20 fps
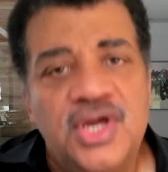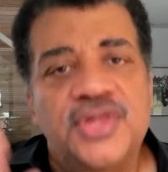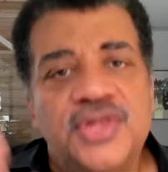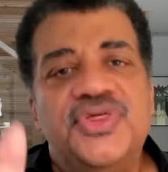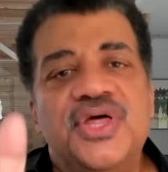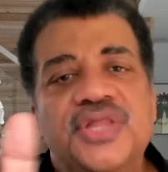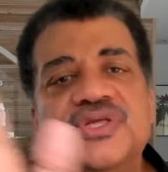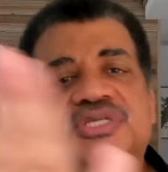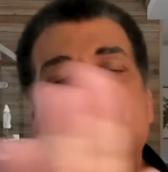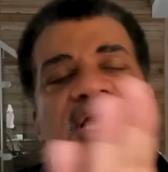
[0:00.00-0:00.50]

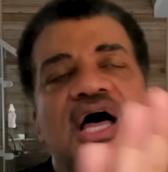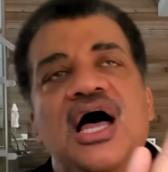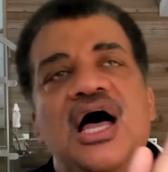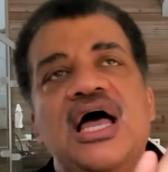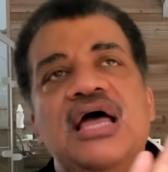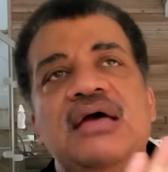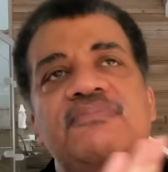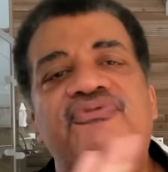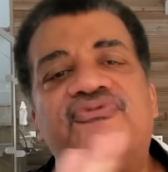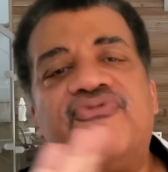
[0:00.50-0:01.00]
than the
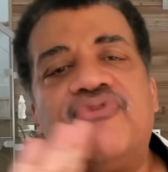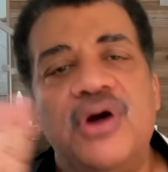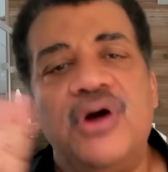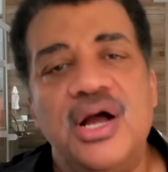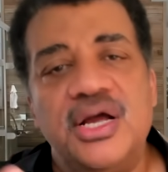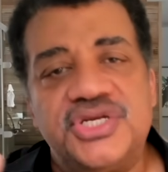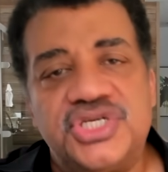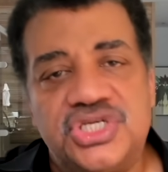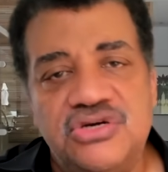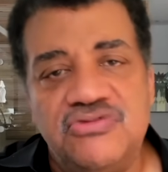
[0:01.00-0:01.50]
time for
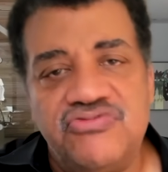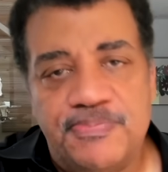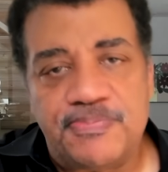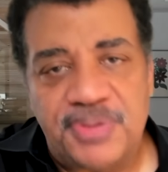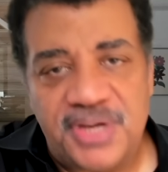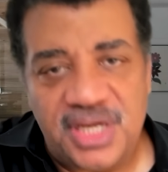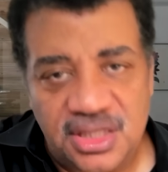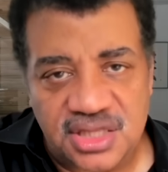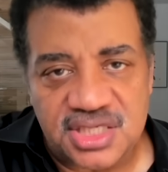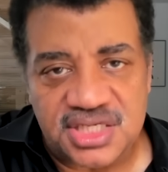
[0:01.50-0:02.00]
us to
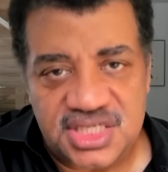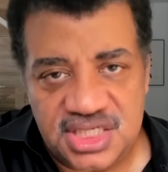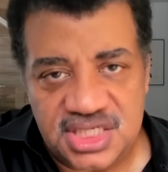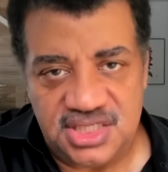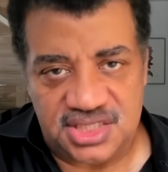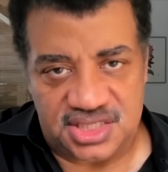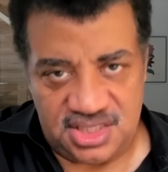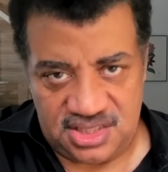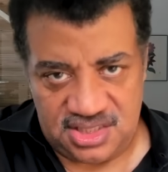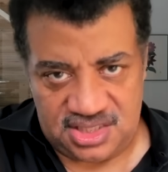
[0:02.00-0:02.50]
repeat the
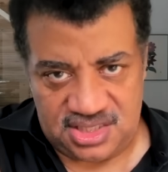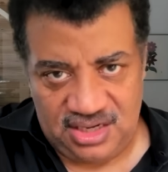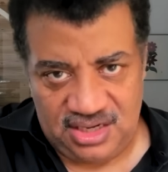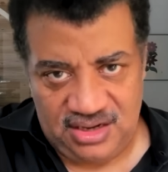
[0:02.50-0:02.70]
seasons.